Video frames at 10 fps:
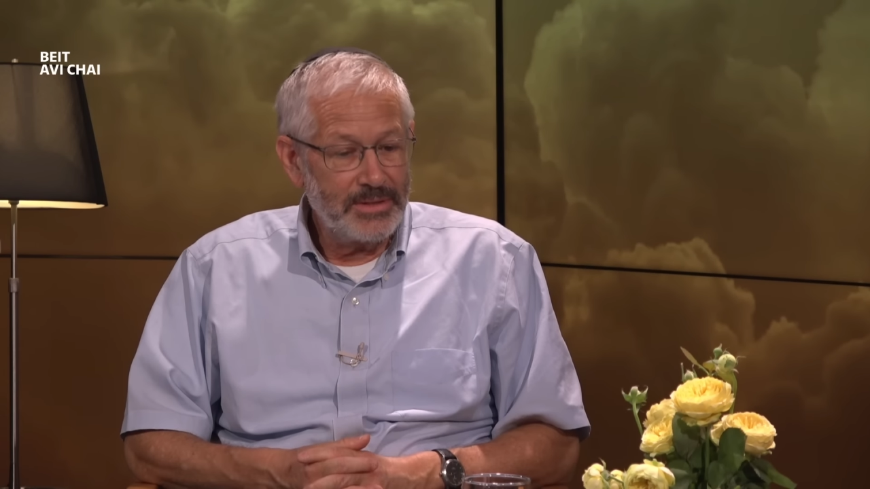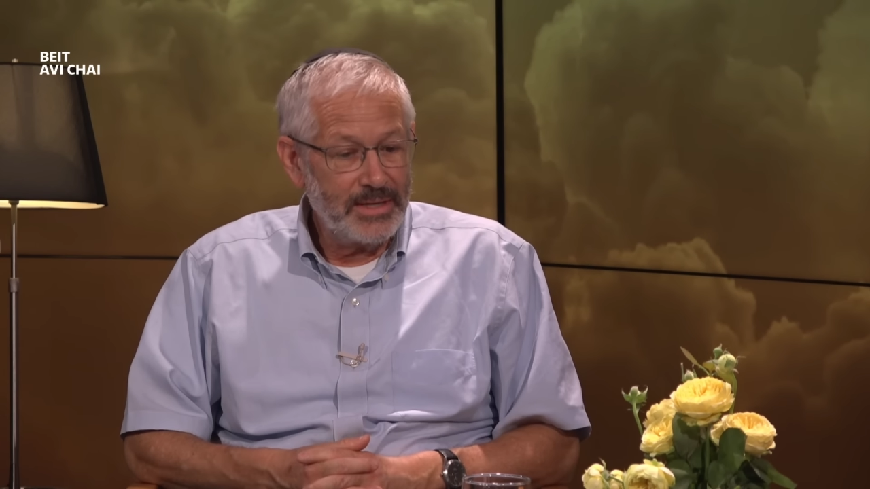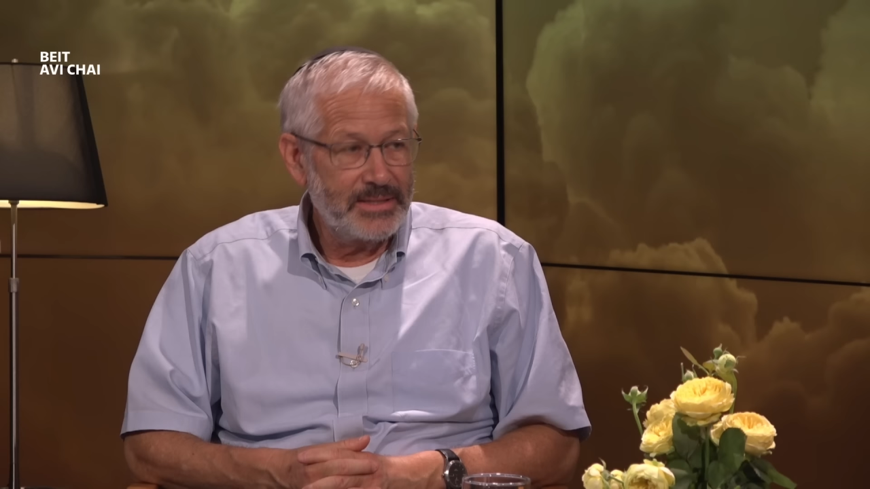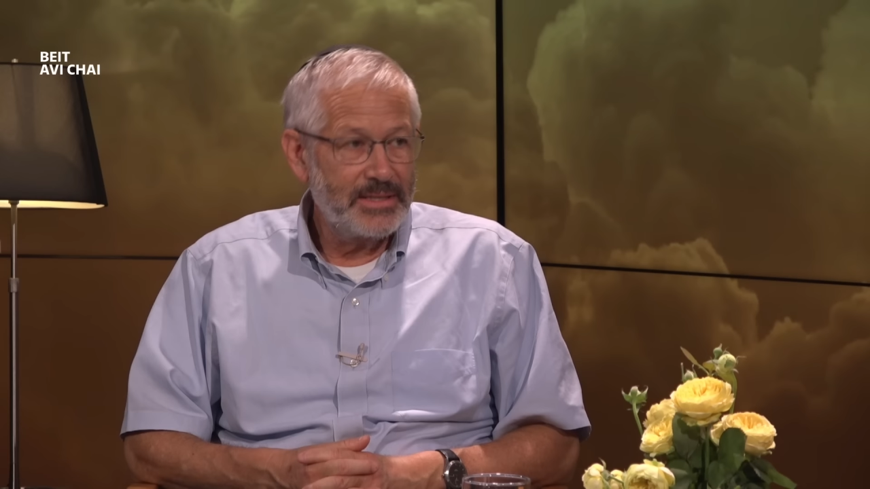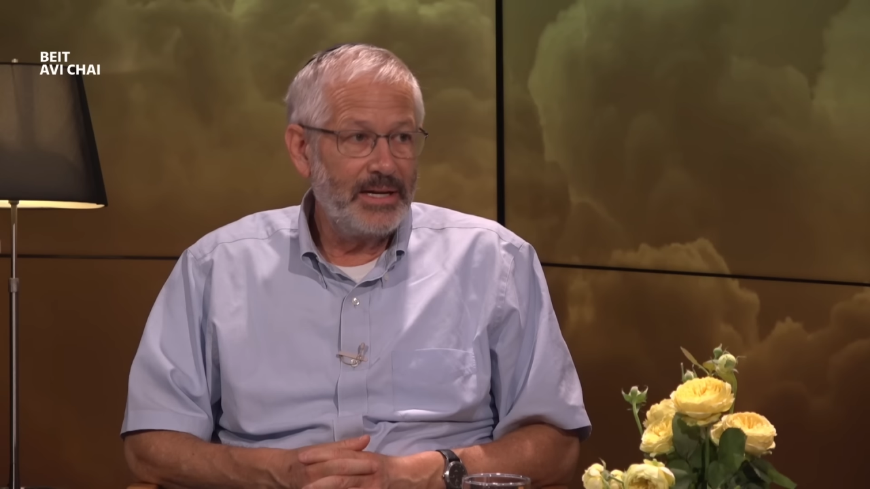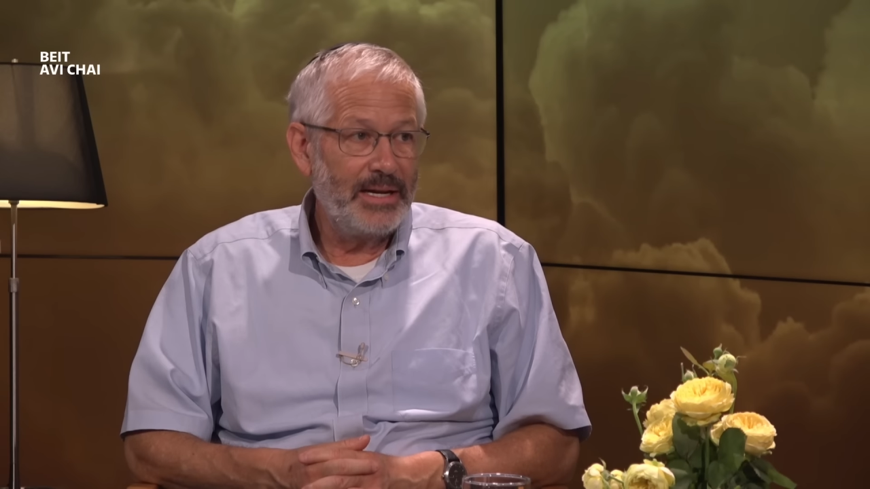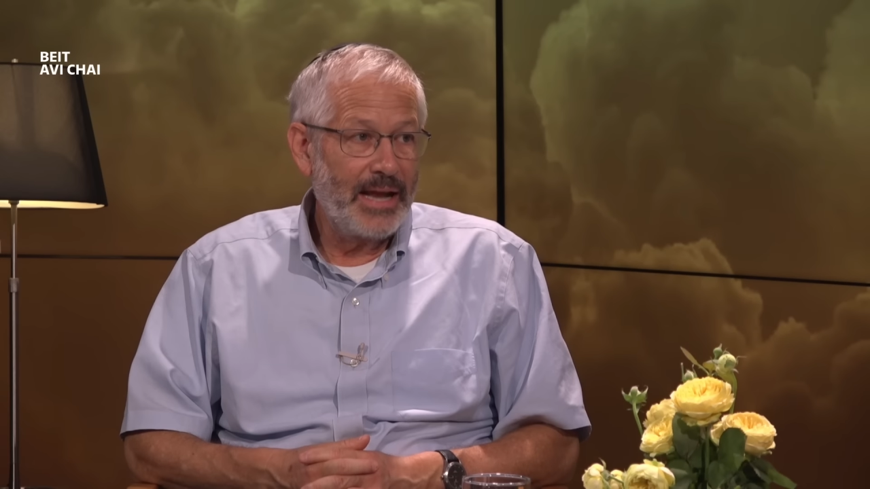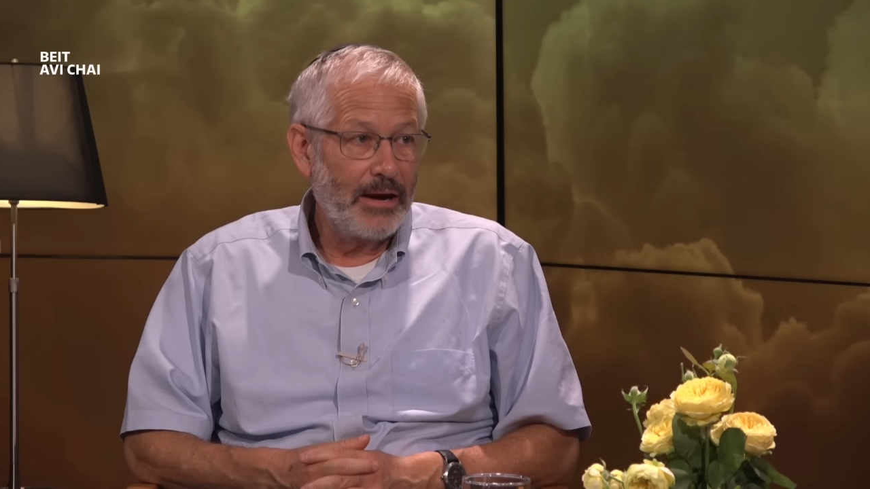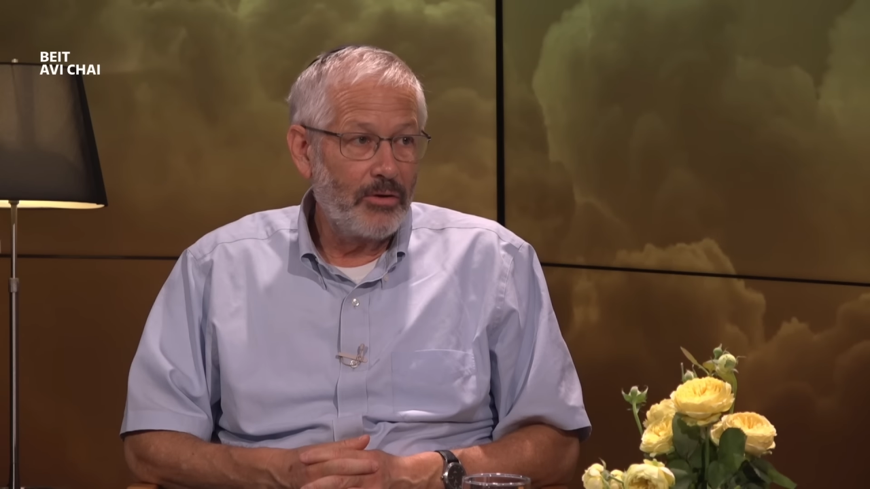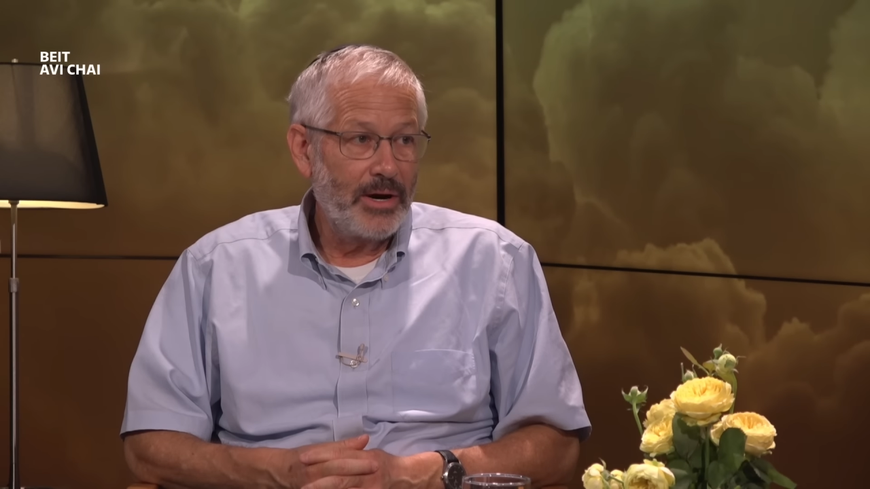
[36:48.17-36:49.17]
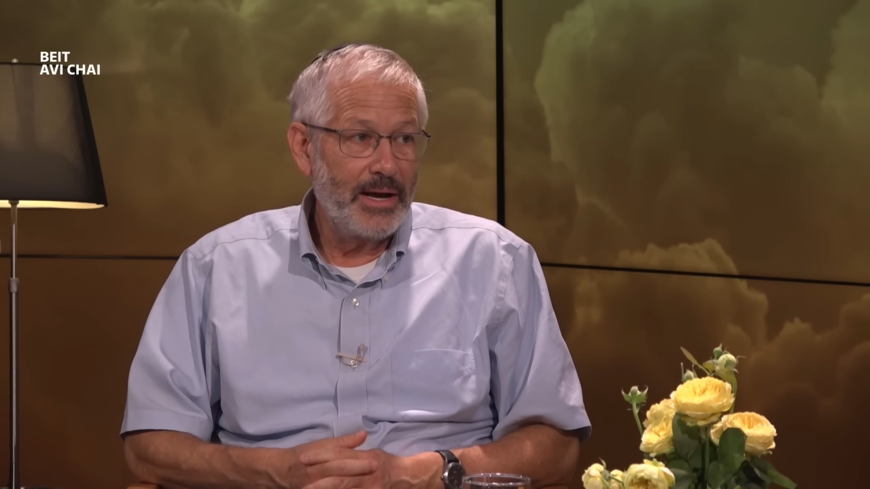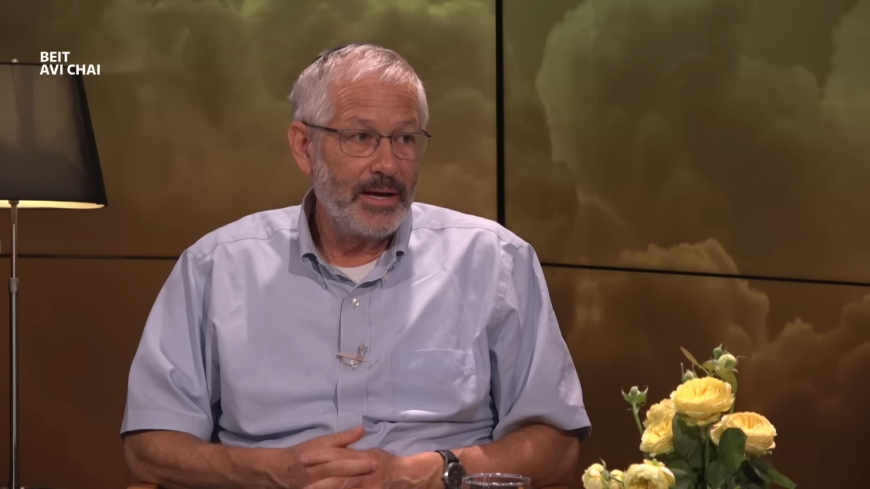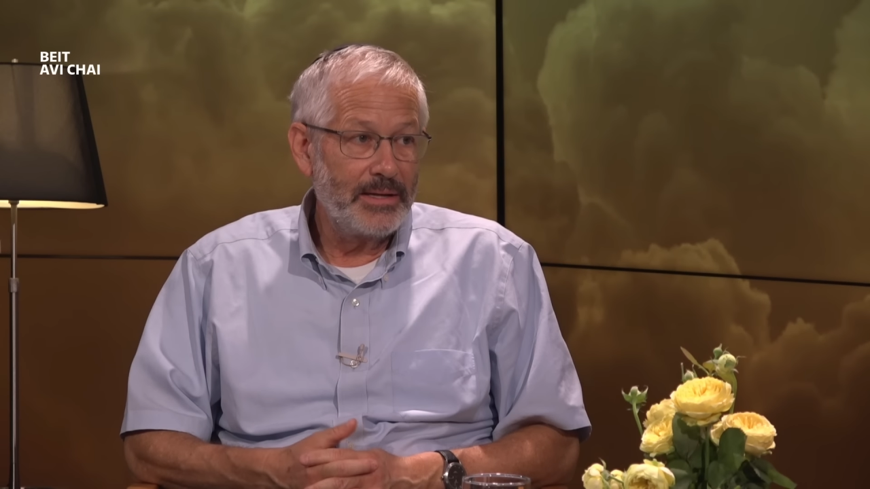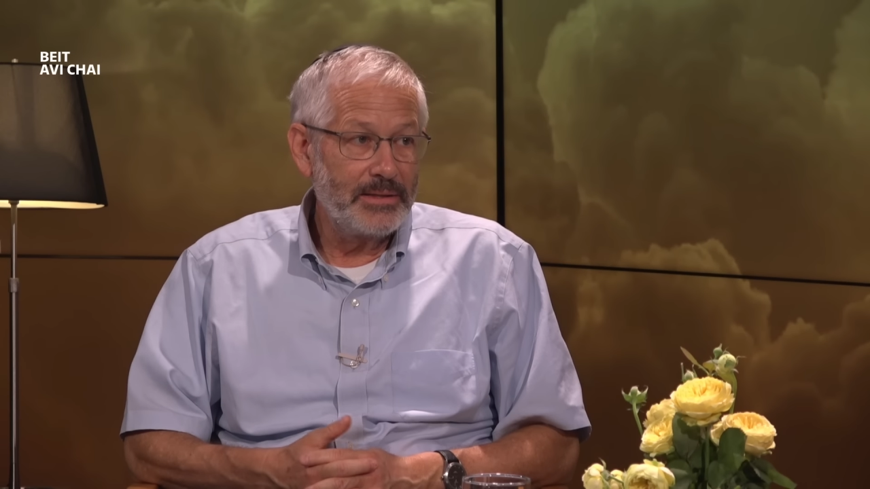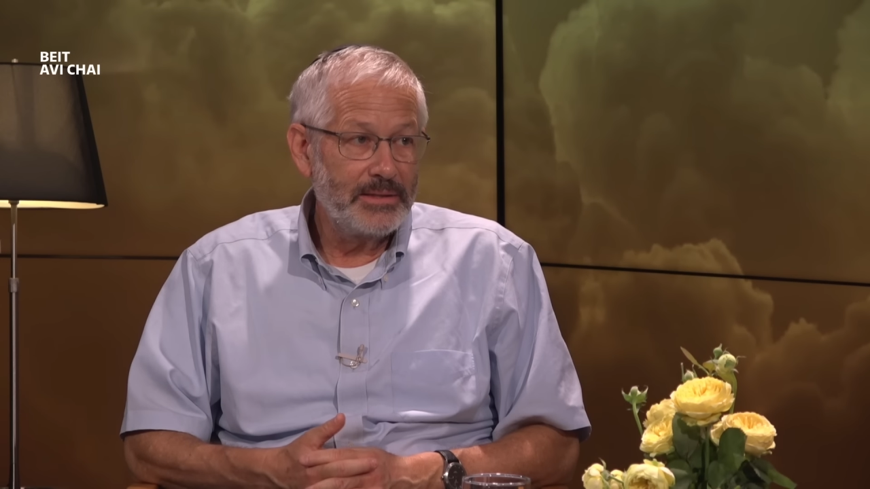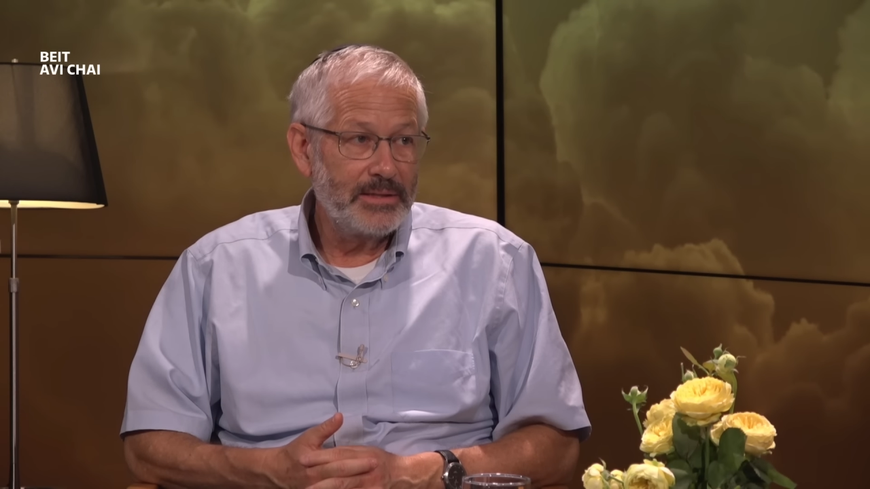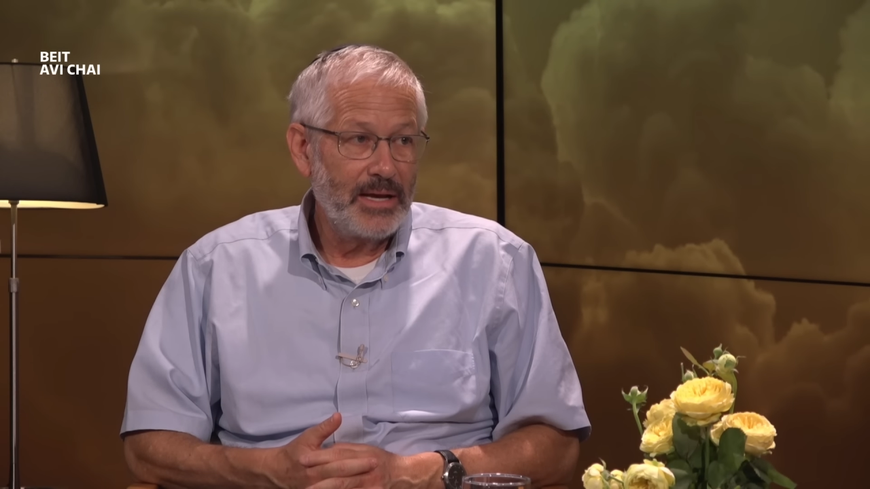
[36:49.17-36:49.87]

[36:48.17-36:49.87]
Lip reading: destiny in our hands,